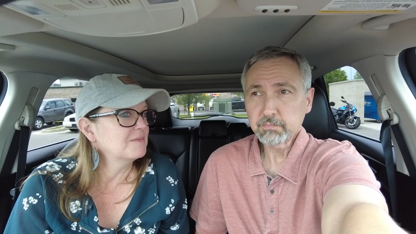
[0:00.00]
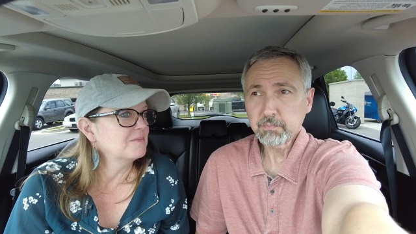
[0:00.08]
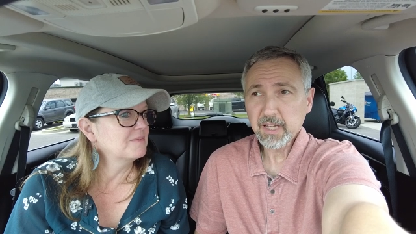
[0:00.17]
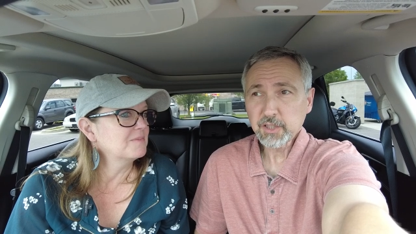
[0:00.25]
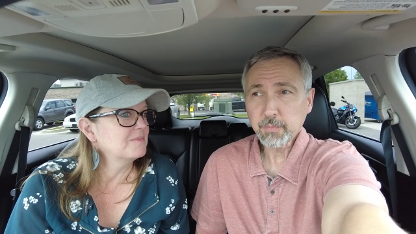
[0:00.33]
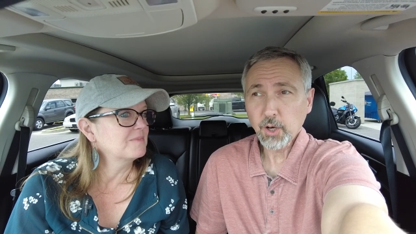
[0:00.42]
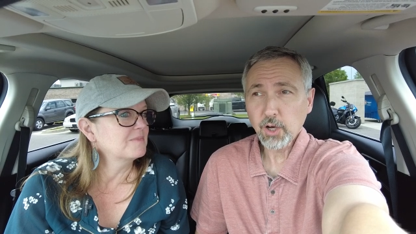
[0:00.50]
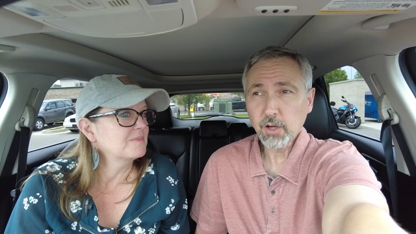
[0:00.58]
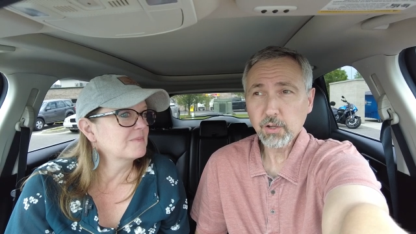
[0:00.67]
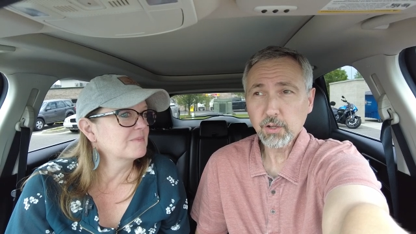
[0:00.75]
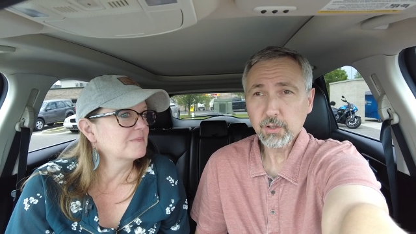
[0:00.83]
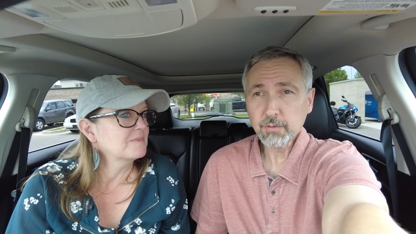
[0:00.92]

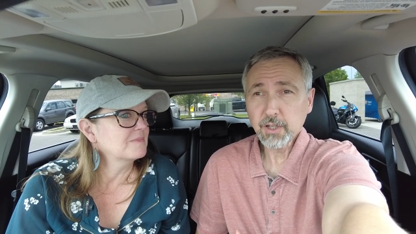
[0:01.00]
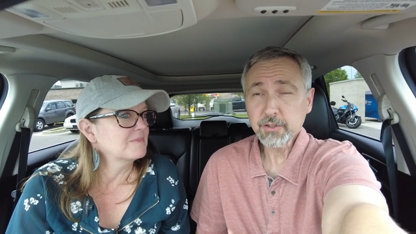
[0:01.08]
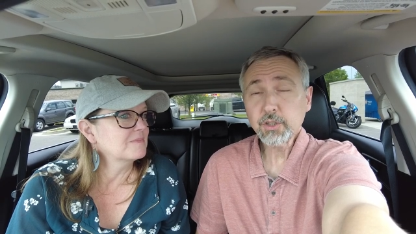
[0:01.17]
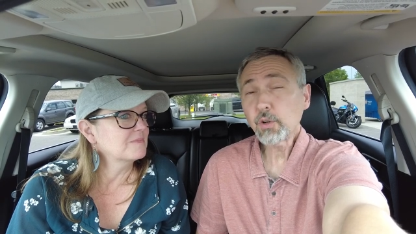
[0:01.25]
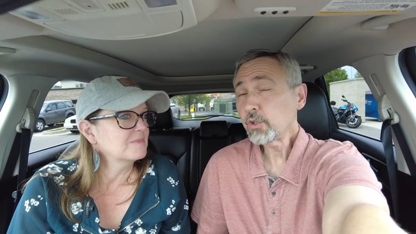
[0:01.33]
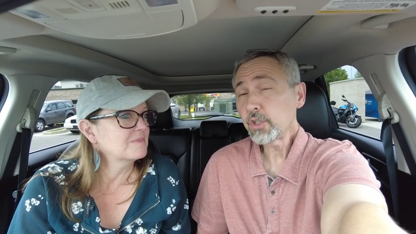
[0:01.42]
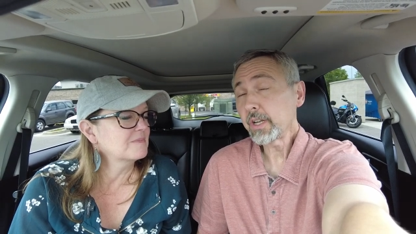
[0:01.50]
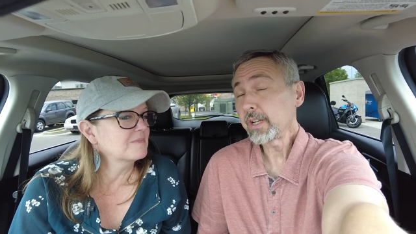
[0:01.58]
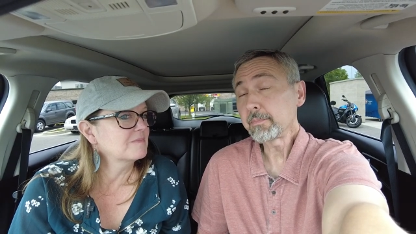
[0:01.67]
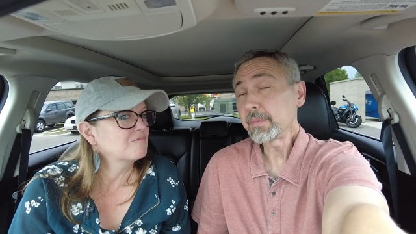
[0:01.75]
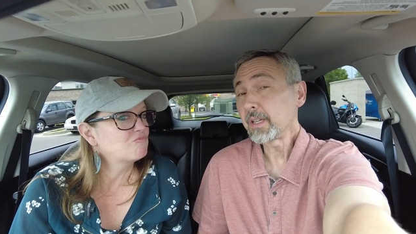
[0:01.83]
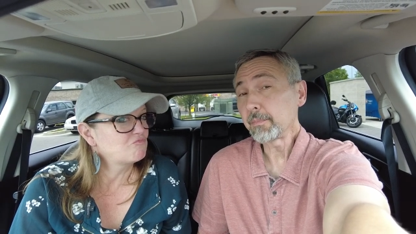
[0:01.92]
Speaker 1: baseball
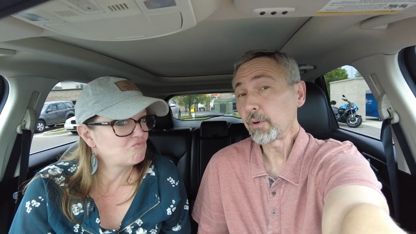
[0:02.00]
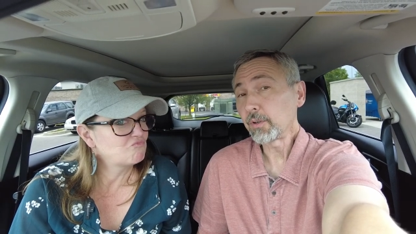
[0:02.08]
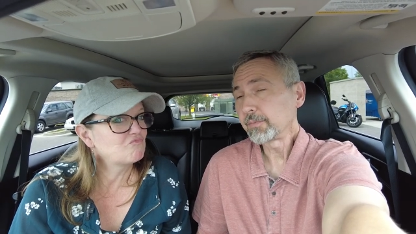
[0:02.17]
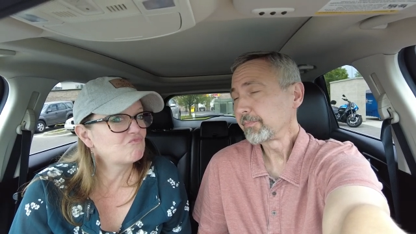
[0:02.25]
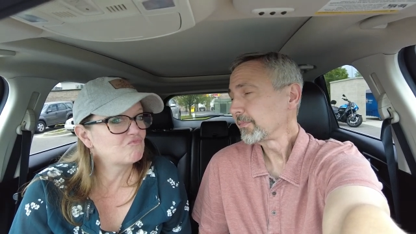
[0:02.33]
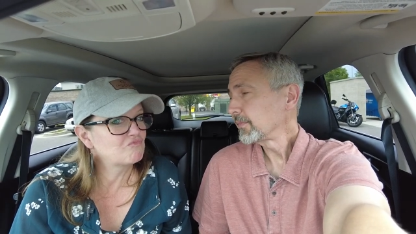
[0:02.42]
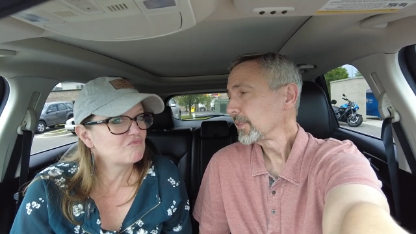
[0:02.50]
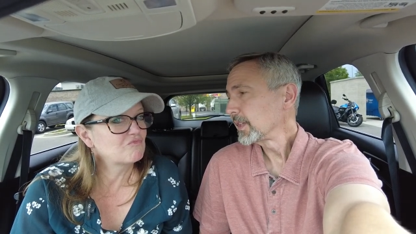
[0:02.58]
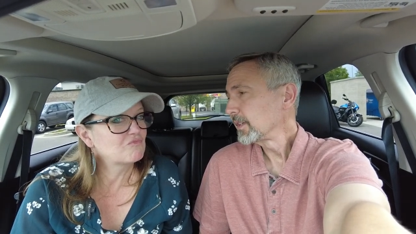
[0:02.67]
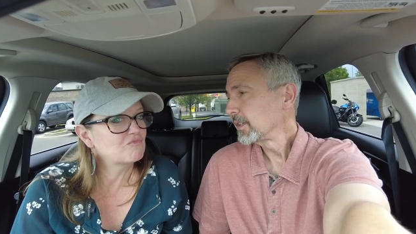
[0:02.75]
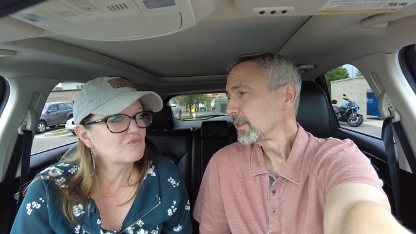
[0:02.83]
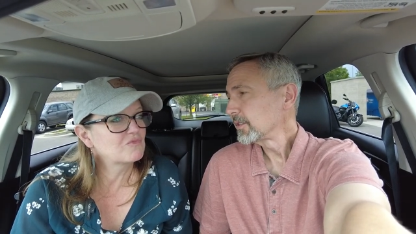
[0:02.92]
associated people.
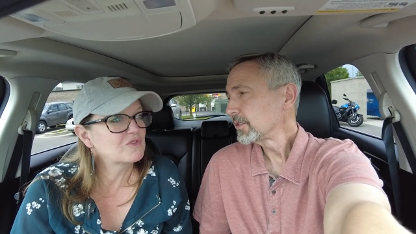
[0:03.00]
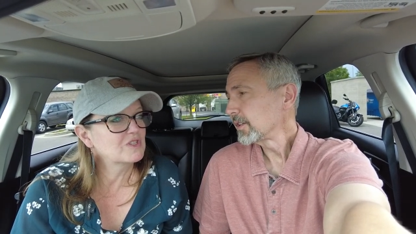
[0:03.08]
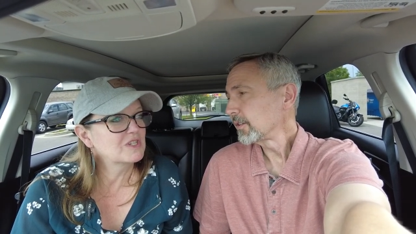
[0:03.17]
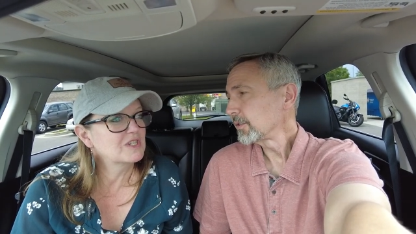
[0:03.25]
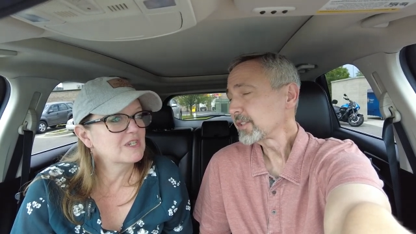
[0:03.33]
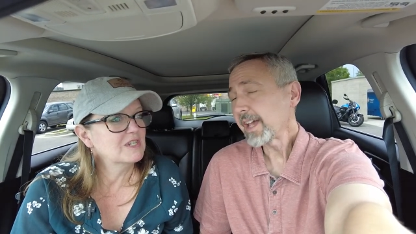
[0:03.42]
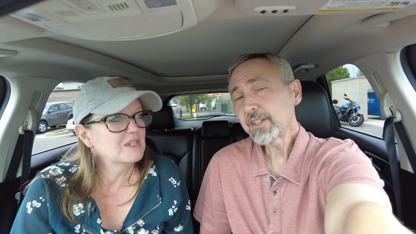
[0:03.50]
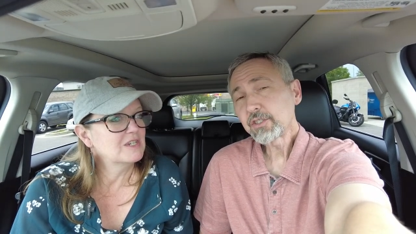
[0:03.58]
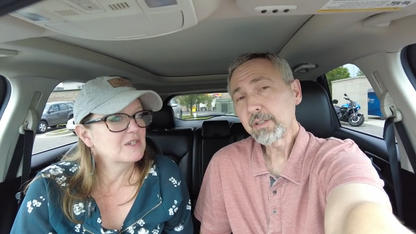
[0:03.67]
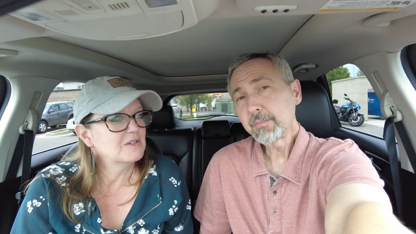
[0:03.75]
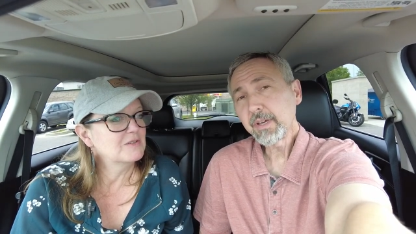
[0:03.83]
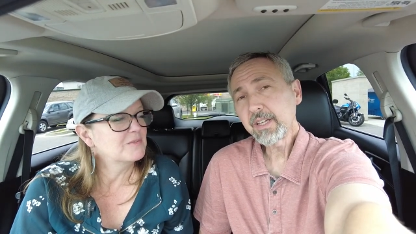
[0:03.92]
So it's
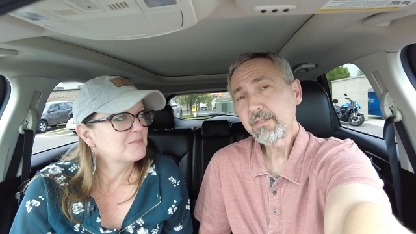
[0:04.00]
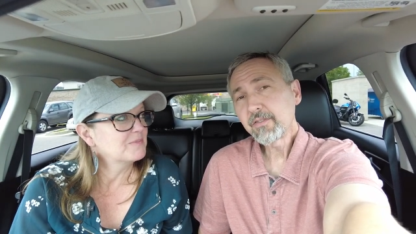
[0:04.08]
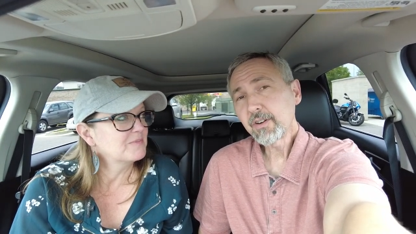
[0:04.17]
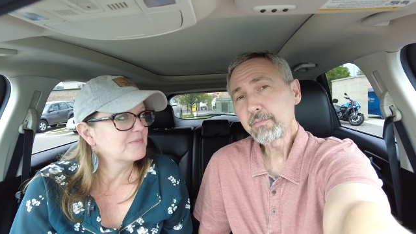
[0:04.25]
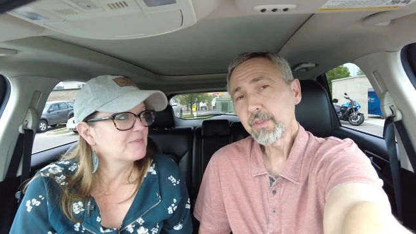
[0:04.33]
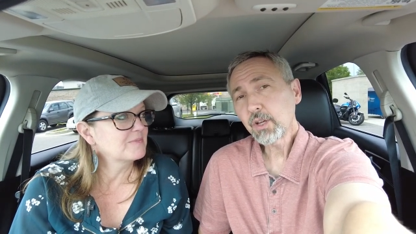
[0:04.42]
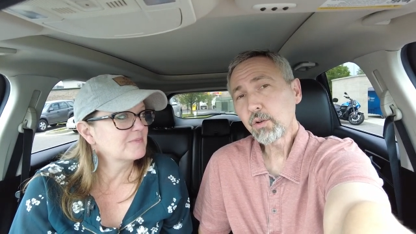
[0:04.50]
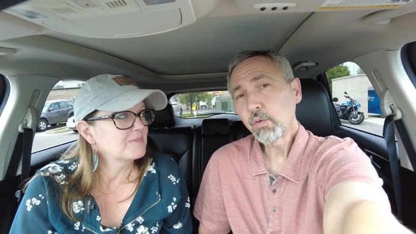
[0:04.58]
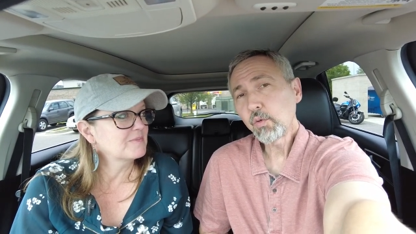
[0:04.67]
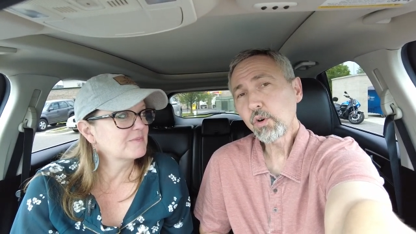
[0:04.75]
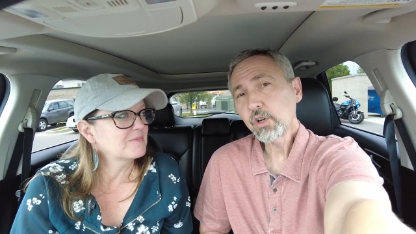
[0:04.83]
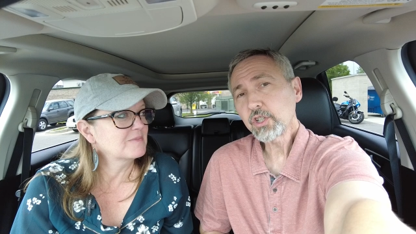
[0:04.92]
actually made from the
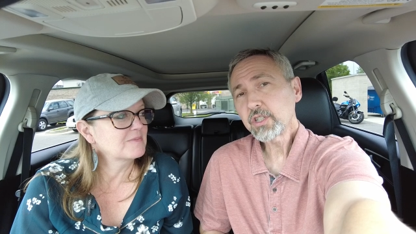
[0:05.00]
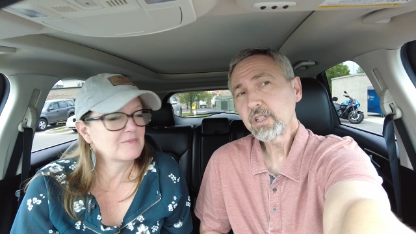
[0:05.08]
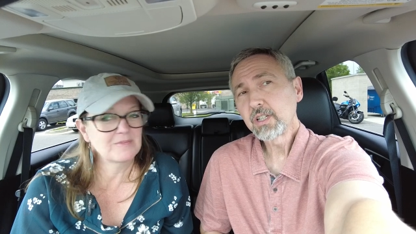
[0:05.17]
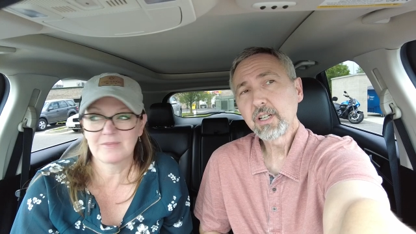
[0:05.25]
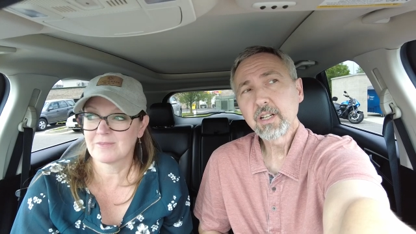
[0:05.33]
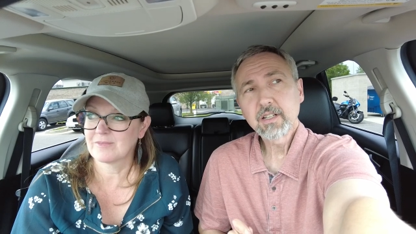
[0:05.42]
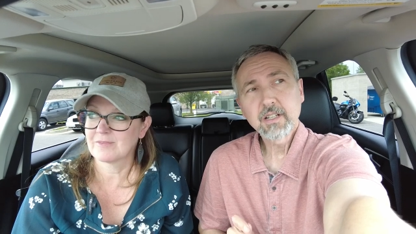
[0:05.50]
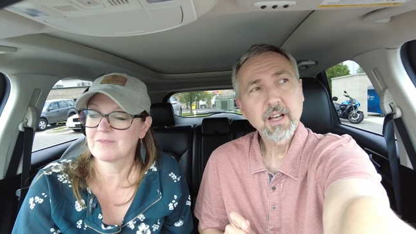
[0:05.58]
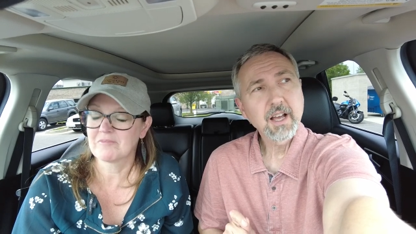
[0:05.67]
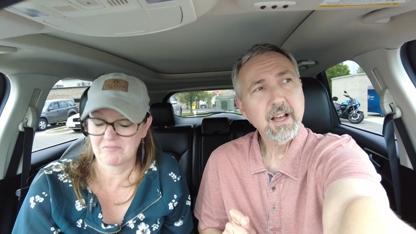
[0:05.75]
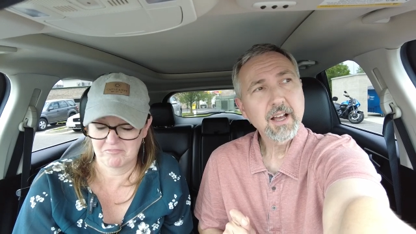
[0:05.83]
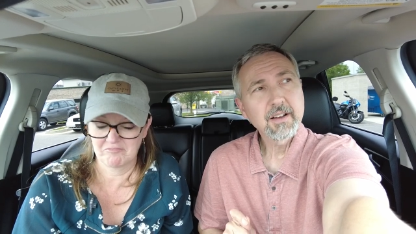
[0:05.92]
corn,
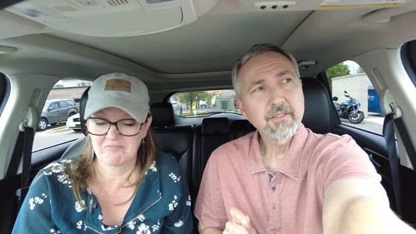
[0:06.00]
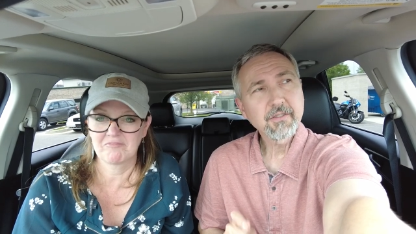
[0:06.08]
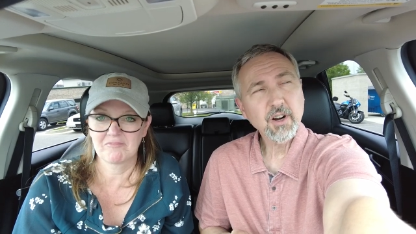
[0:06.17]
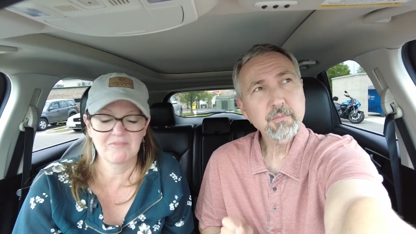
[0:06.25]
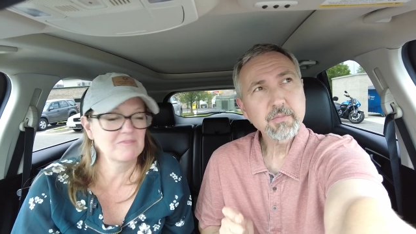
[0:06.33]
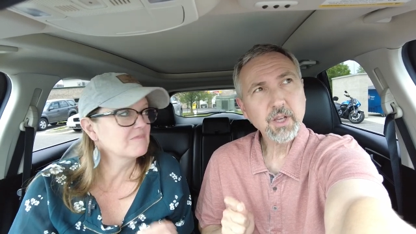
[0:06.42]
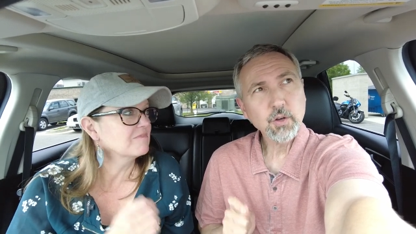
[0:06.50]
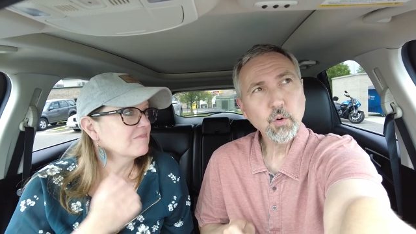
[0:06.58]
from the